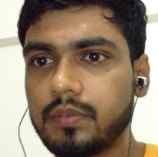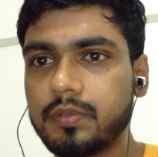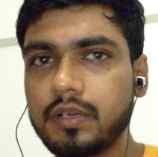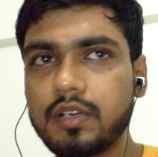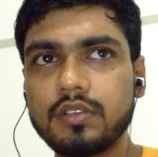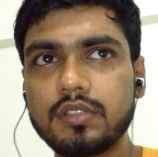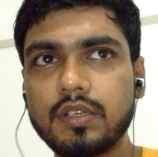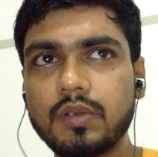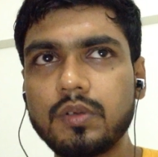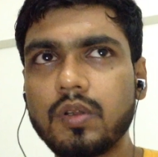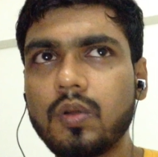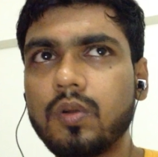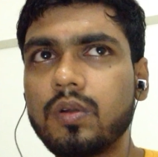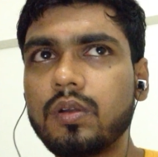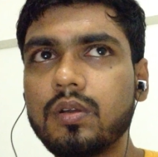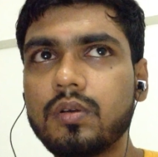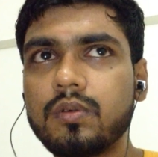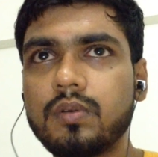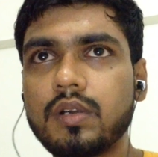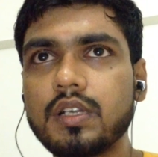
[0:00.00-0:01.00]
because you don't
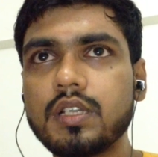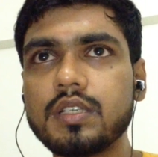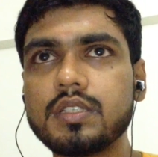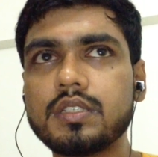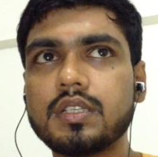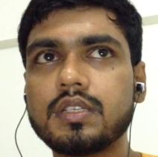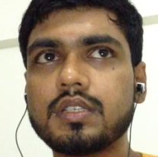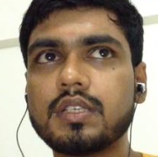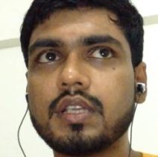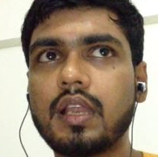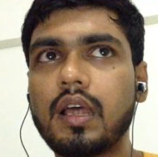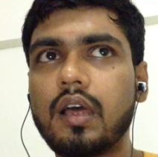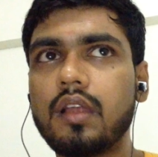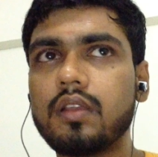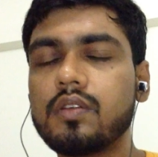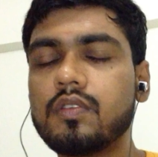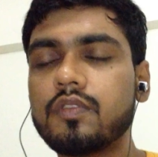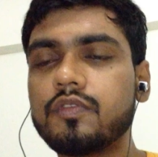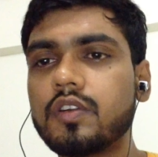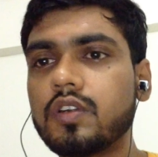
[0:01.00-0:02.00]
know what is the
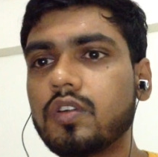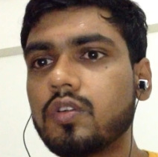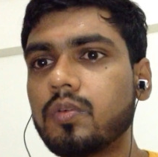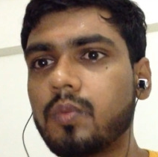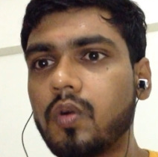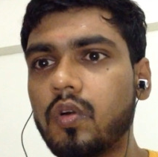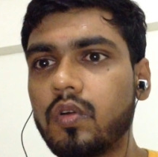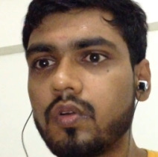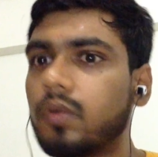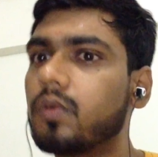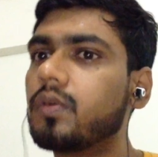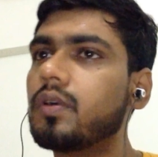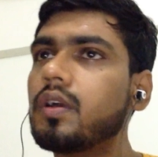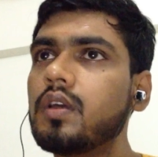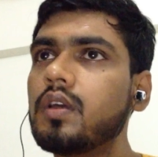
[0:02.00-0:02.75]
scenario for tomorrow.